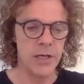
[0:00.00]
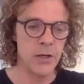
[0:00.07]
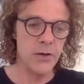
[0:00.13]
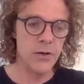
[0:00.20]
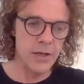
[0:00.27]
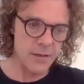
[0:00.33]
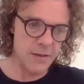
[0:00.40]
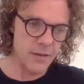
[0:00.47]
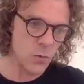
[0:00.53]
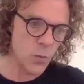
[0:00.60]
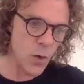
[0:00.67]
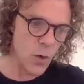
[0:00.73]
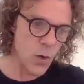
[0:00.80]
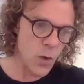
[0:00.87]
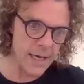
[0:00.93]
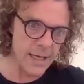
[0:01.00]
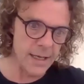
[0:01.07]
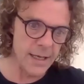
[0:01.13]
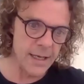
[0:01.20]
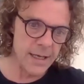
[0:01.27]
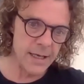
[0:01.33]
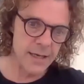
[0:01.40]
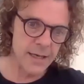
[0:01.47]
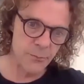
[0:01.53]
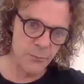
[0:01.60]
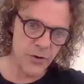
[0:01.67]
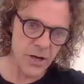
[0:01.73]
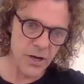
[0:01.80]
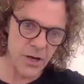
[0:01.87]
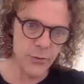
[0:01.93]
This is why in the
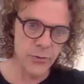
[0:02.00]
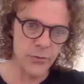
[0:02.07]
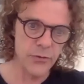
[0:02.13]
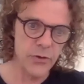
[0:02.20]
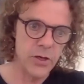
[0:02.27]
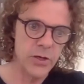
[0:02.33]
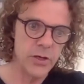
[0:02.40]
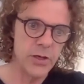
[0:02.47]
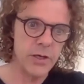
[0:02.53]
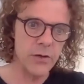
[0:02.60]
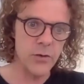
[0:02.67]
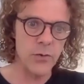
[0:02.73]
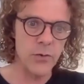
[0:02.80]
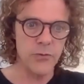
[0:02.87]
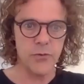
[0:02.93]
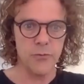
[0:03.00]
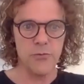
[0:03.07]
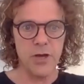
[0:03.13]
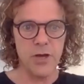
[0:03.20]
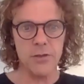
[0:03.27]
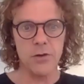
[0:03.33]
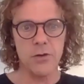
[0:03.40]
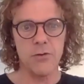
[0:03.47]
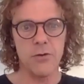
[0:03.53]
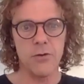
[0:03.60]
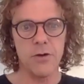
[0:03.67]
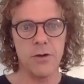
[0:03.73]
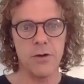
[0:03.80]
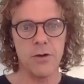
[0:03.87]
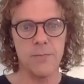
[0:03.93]
breath hold, you can hold your breath longer.
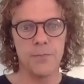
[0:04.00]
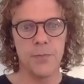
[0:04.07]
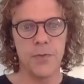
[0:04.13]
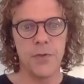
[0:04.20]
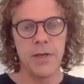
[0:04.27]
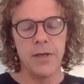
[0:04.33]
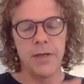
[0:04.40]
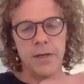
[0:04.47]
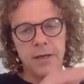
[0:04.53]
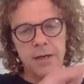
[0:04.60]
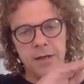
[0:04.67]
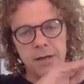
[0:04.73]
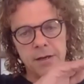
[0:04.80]
And